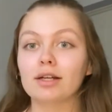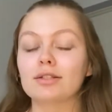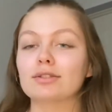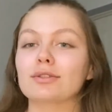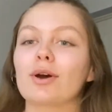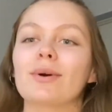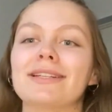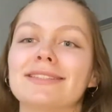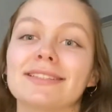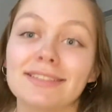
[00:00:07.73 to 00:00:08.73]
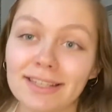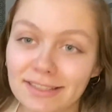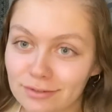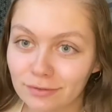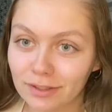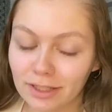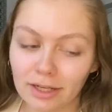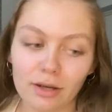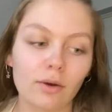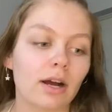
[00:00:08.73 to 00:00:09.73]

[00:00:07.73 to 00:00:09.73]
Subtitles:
So in today's video,